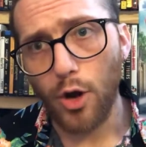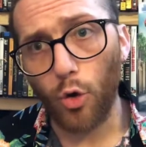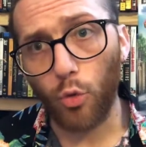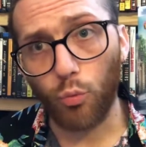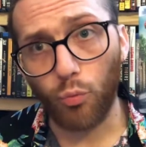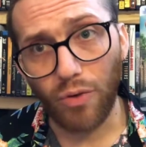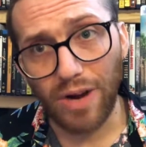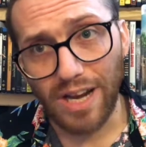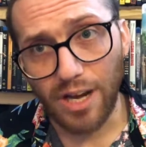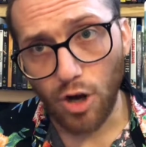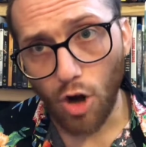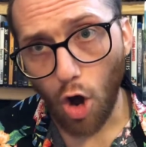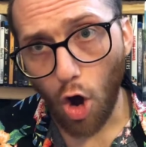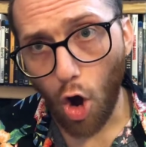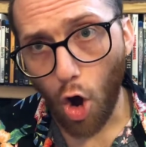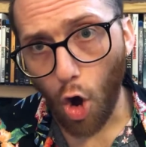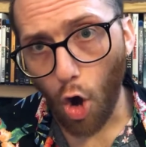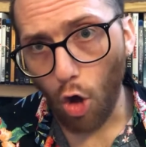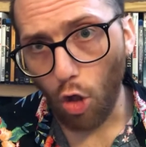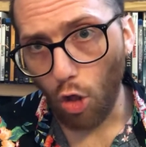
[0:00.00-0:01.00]
written
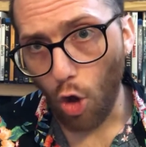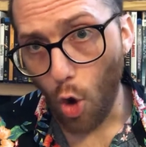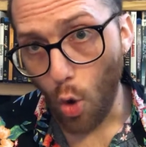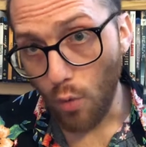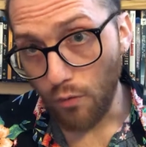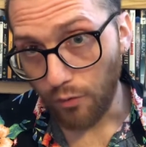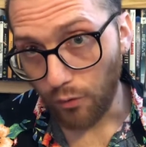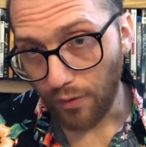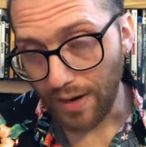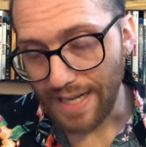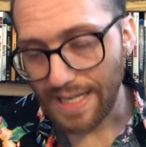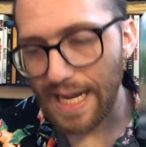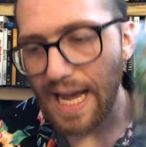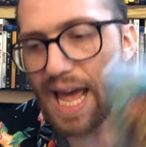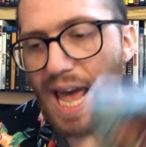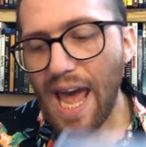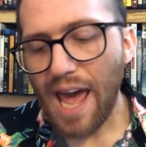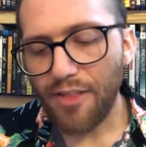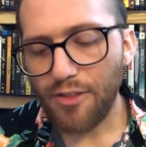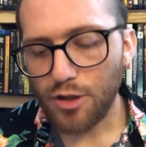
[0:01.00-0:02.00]
all over it.
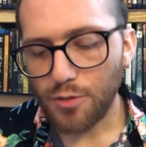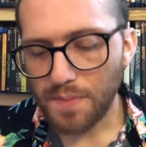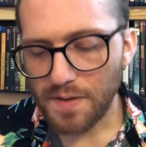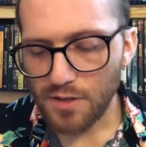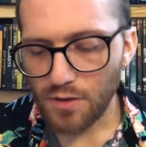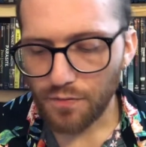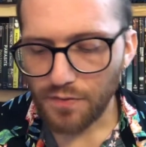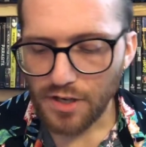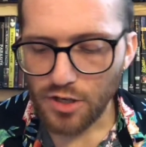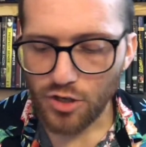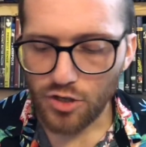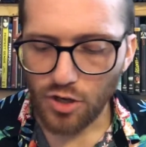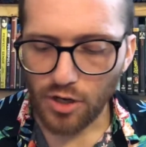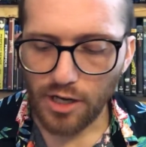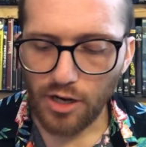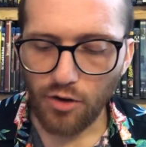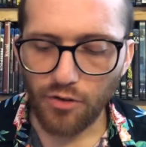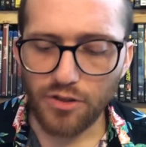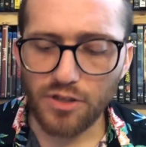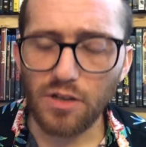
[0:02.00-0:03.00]
And the special features on here,
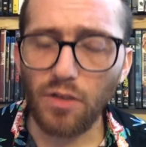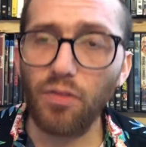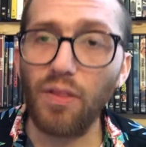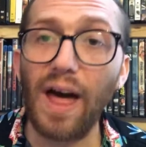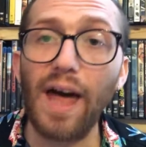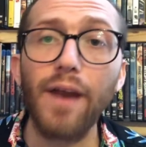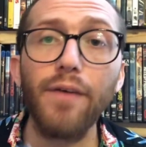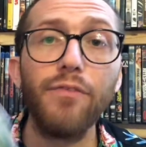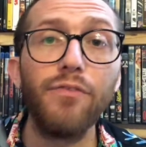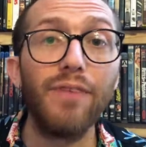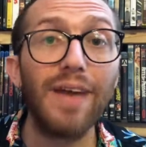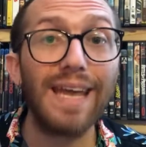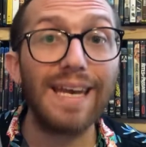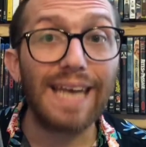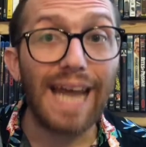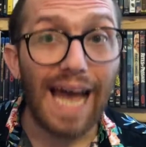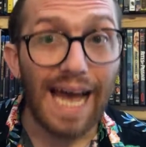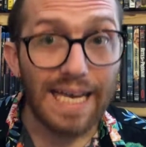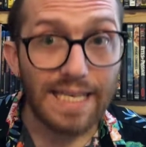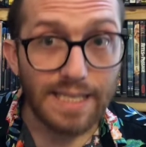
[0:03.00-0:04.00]
there's a lot of
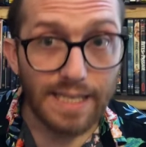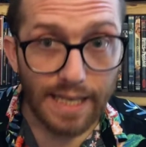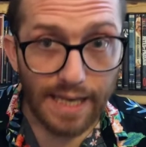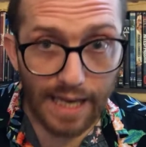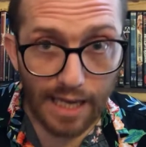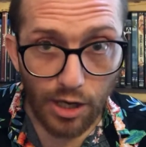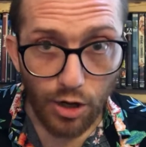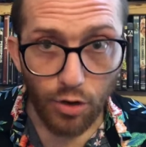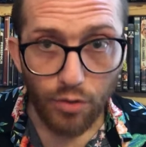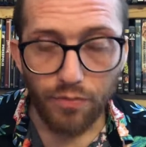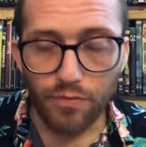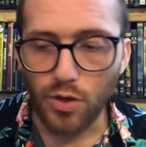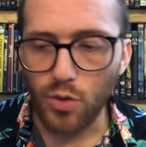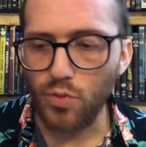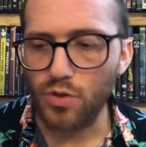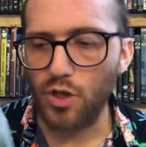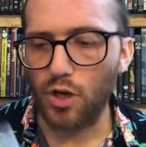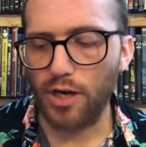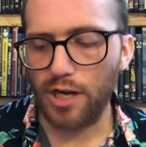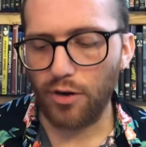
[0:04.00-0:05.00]
fantastic interviews
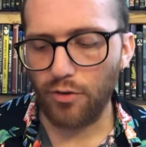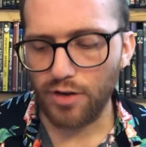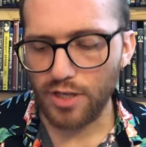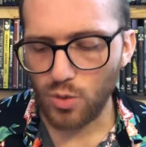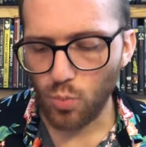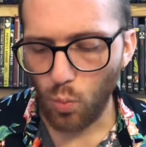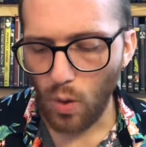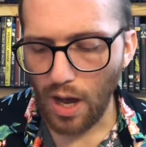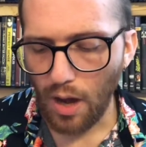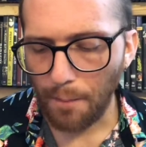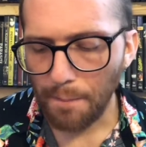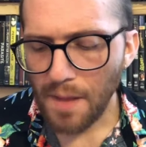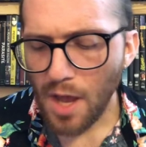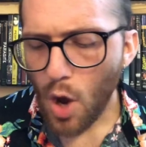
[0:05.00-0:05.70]
on here as well.